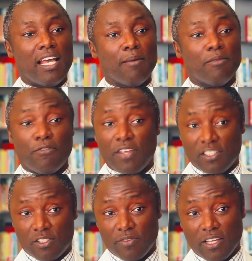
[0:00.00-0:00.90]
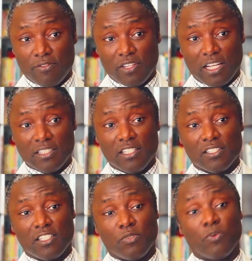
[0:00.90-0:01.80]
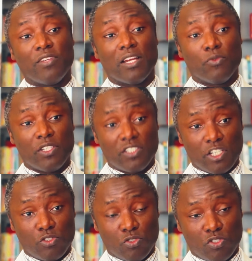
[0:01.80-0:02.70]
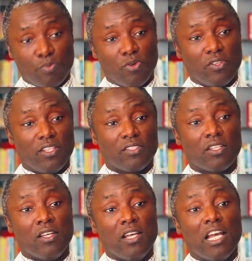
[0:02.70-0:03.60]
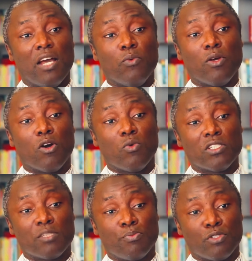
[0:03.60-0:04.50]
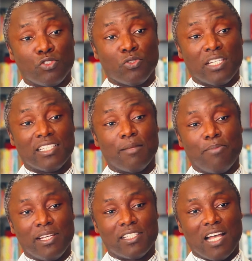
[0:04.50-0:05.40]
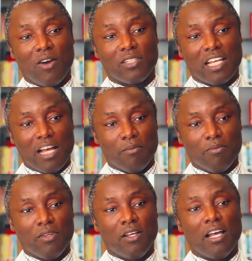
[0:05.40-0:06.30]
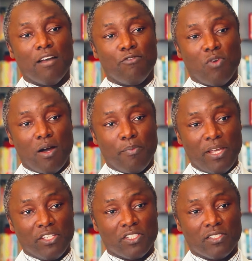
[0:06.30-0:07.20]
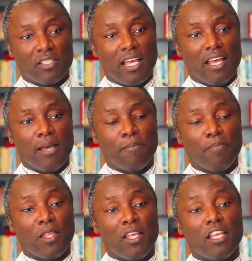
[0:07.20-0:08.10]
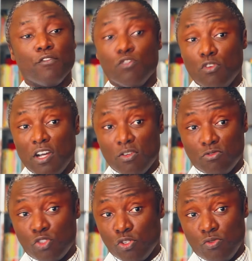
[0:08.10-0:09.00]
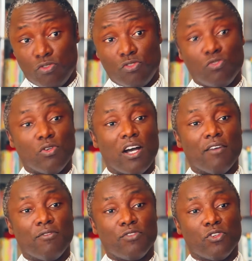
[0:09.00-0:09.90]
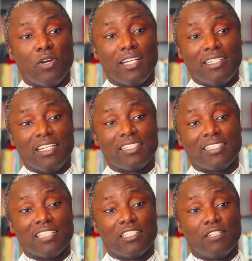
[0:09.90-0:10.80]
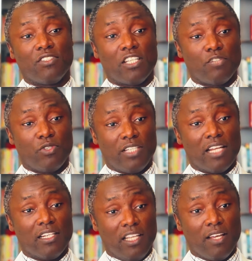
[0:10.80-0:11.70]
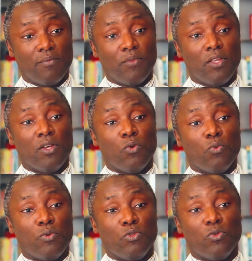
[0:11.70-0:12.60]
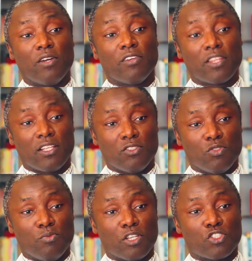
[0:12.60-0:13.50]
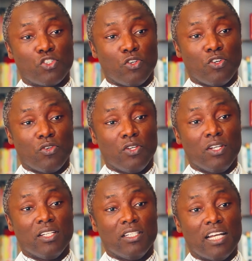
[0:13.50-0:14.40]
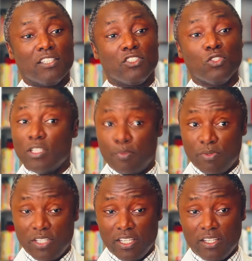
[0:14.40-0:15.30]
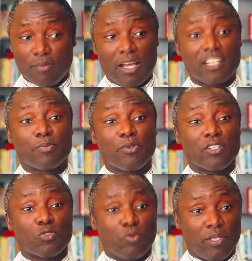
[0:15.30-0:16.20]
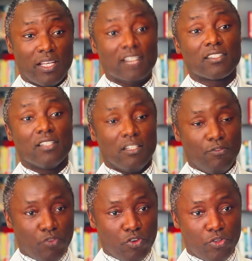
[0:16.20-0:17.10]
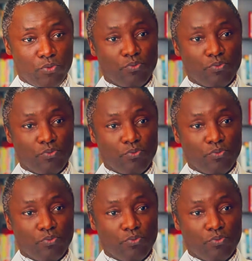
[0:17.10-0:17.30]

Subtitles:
faces of every ethnicity. We've done research to support this, and we always push to get the best outcome for our patients. If you choose to have your ethnic sensitive surgery done here, we will do everything to make sure that the experience will be excellent for you.